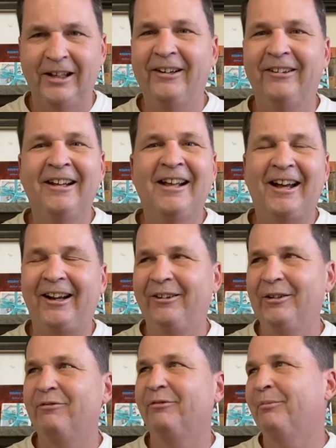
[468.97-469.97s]
I don't
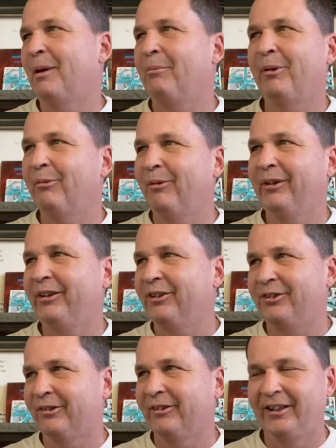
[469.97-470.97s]
even remember what the
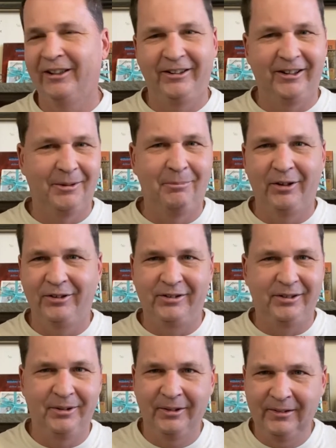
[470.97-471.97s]
story. I think I
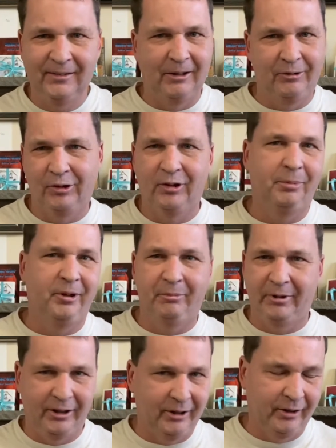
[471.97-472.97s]
missed. I was going to put him
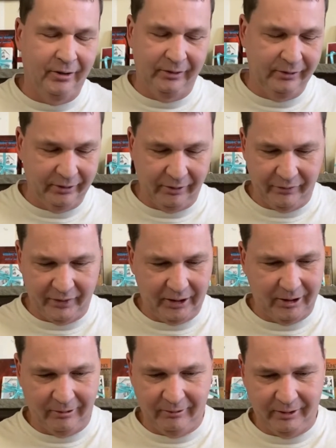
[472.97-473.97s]
in another
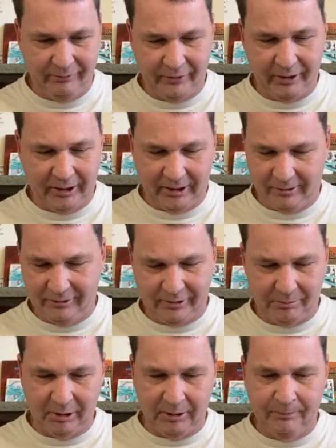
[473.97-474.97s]
video and forgot or
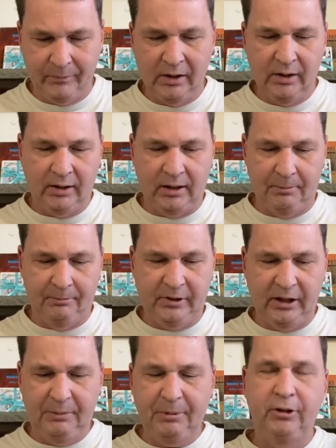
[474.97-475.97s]
something. Um,
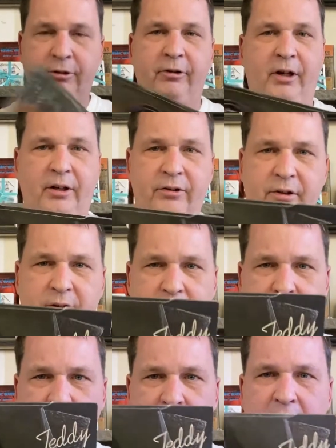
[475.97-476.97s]
Teddy Pendergrass.
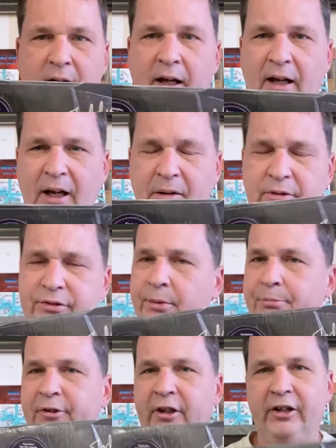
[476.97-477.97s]
I was
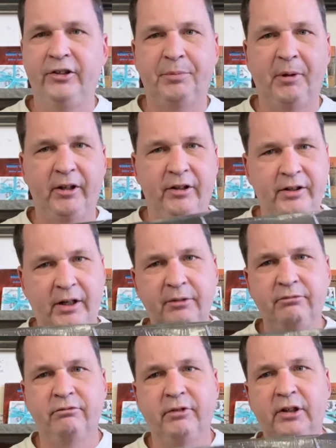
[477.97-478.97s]
surprised by this. I
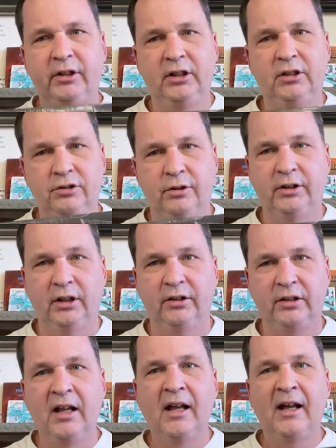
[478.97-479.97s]
really enjoyed
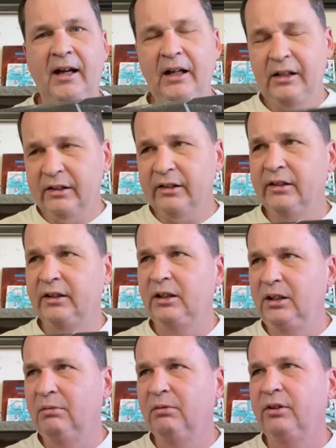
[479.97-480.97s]
this. I thought
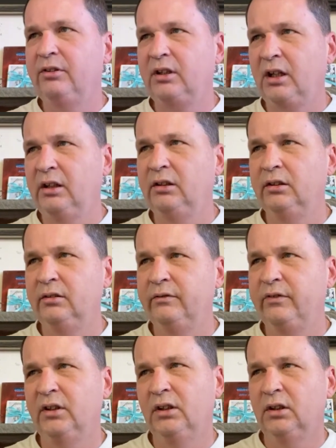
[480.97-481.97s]
he was kind
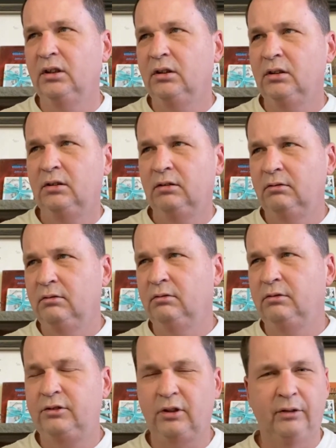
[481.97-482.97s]
of
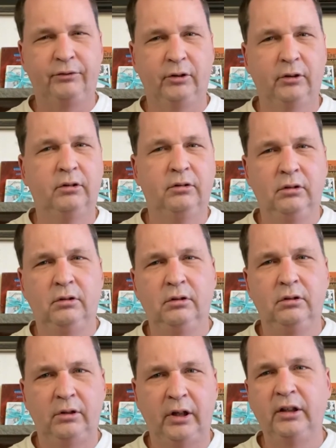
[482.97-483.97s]
softer.
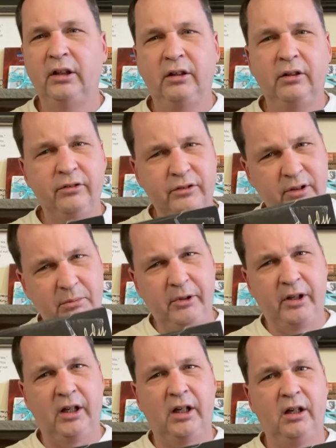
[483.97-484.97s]
And then there's some
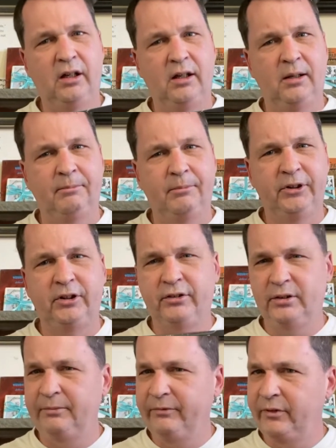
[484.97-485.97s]
of that, um, but there's
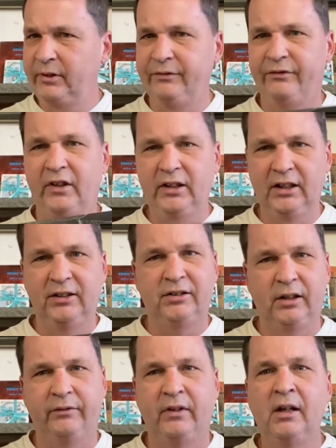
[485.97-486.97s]
some very funky
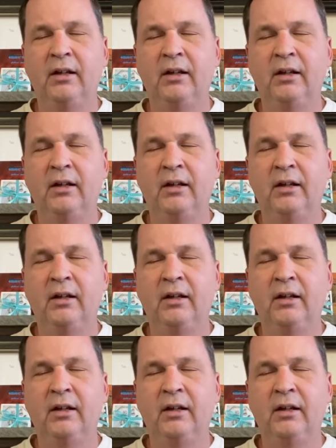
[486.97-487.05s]
stuff.